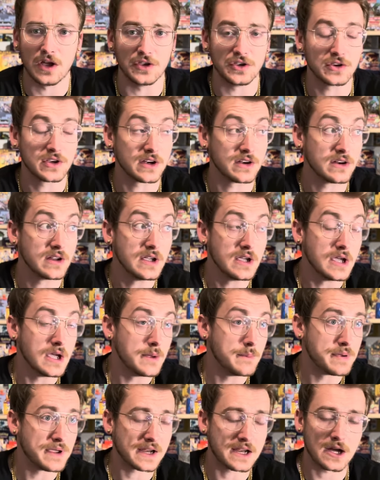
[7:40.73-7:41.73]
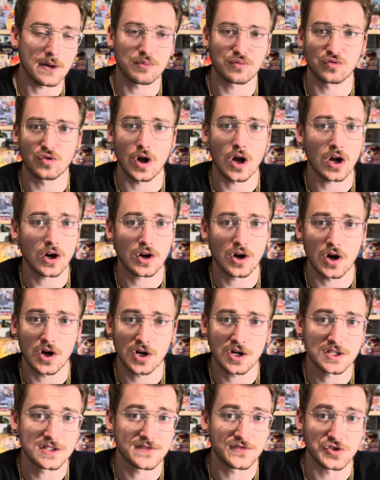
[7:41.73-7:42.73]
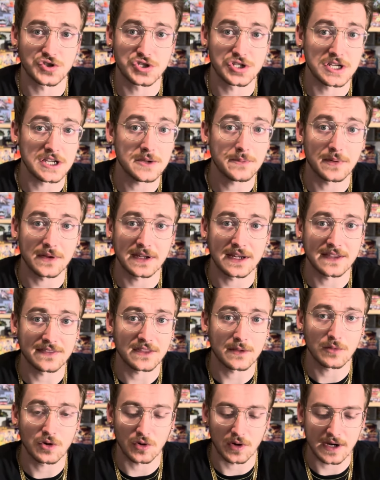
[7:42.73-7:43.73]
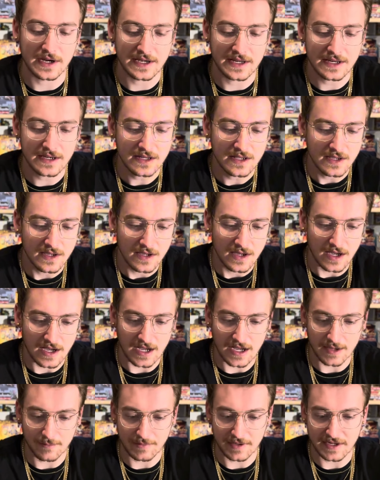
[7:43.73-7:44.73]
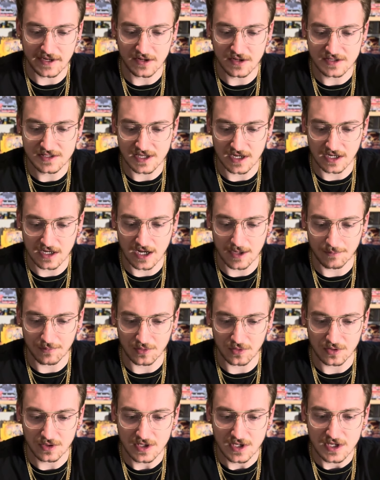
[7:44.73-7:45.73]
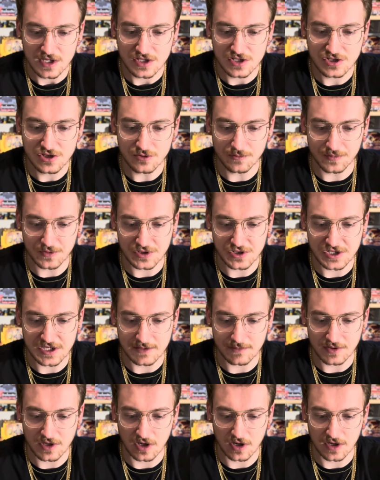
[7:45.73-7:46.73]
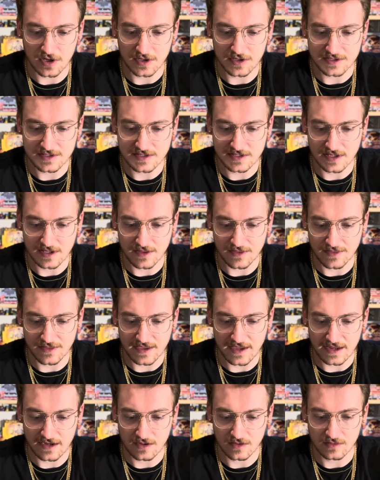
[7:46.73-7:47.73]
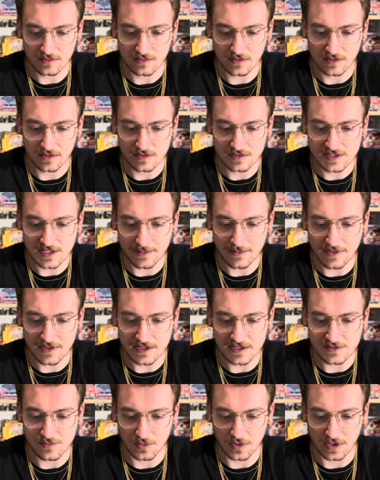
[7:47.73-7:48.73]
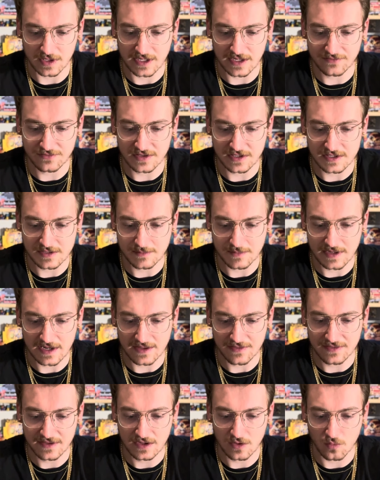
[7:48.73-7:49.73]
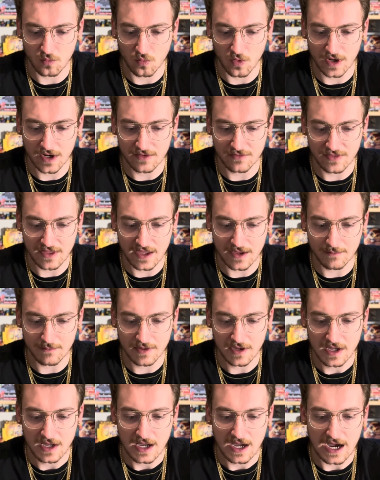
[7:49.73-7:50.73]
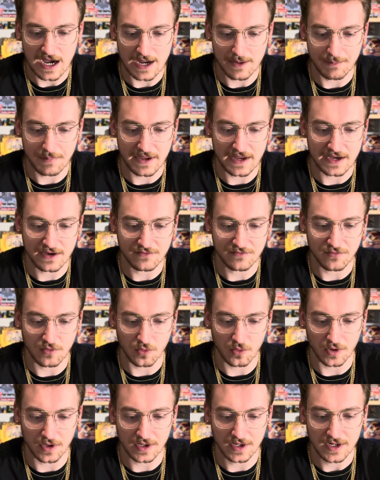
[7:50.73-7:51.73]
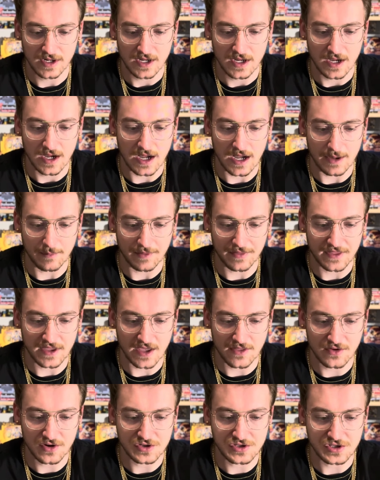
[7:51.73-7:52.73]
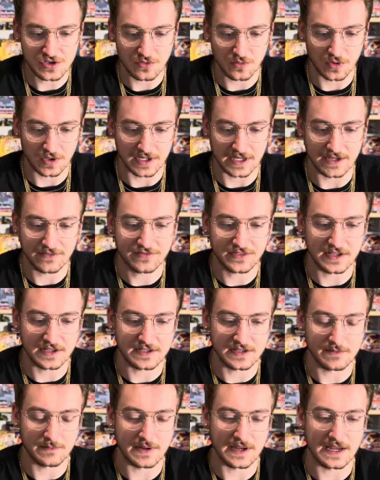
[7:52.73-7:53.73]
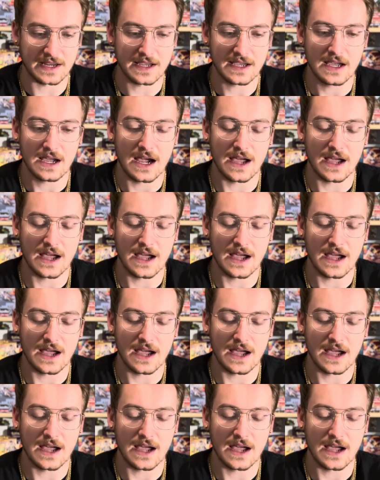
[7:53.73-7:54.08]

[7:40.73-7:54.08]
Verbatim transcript: You can pick up raw cards for cheap and get them graded. Here's a couple super cheap cards that some of these were gifted to me. I think one of them I paid for, but the other two were gifted to me.